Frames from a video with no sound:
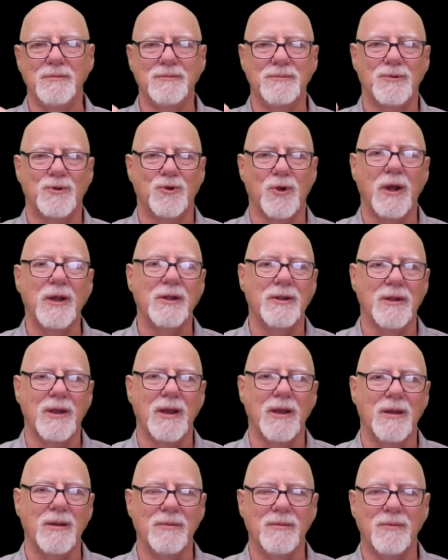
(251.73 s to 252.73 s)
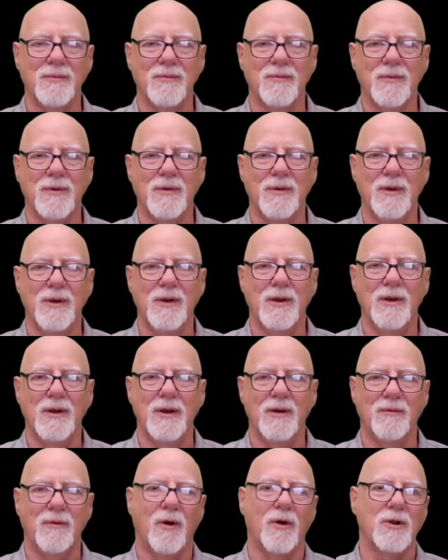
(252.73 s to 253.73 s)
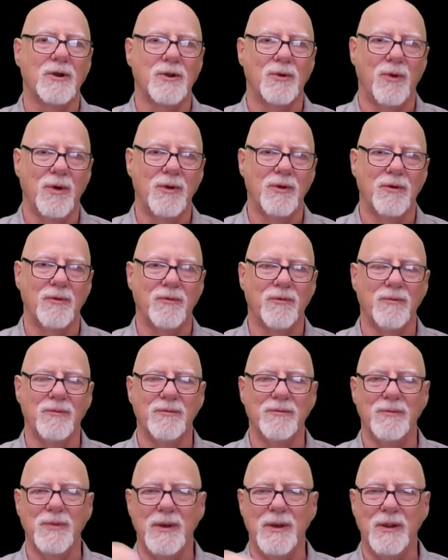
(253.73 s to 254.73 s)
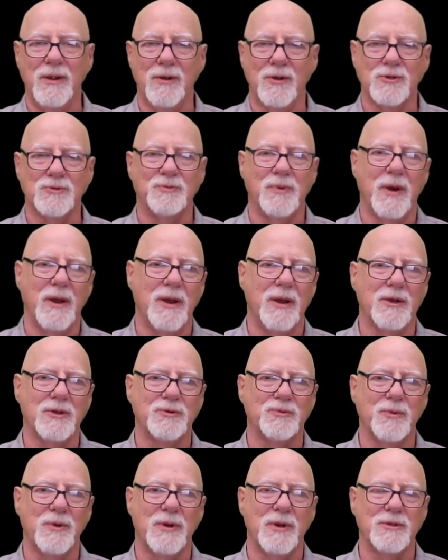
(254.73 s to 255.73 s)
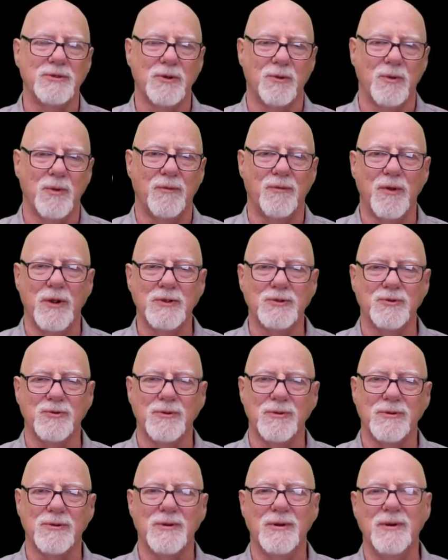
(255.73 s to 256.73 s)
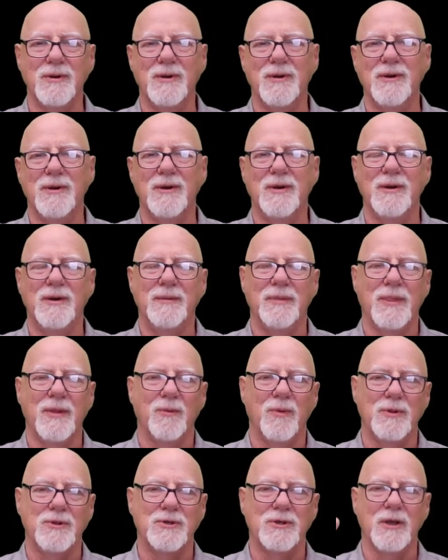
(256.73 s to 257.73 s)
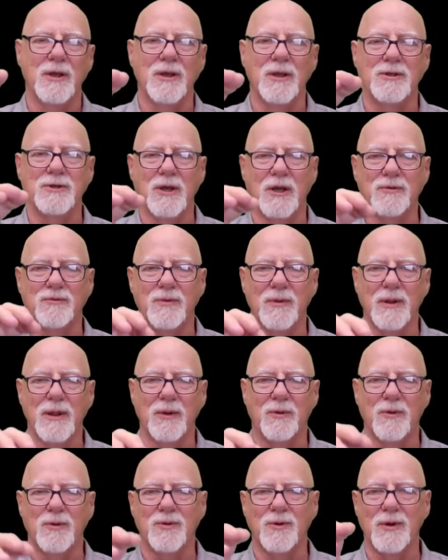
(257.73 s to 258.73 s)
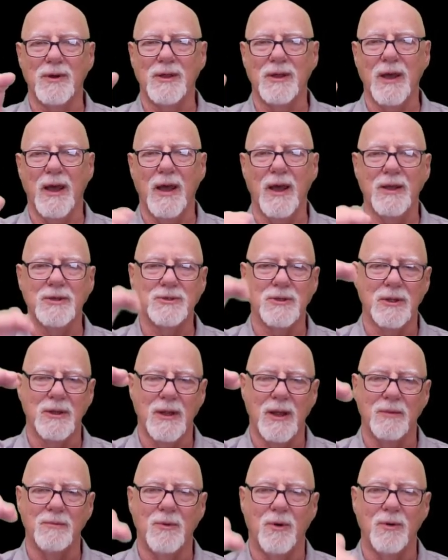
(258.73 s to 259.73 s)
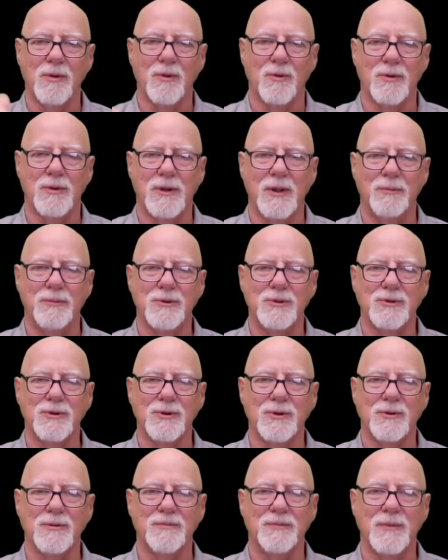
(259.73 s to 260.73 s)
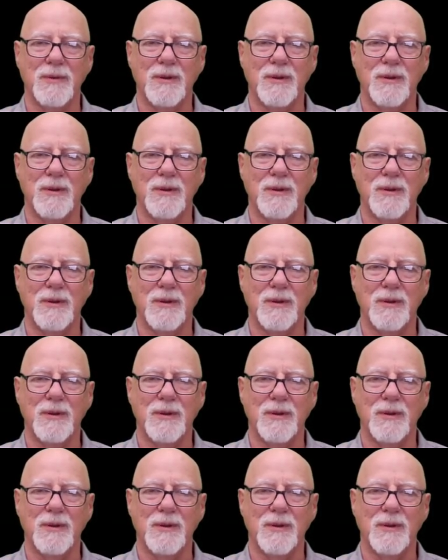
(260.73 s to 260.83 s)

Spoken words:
trade name of R12 from many years past, but it's a refrigerant which can change from a liquid to a gas at a lot more lower temperature.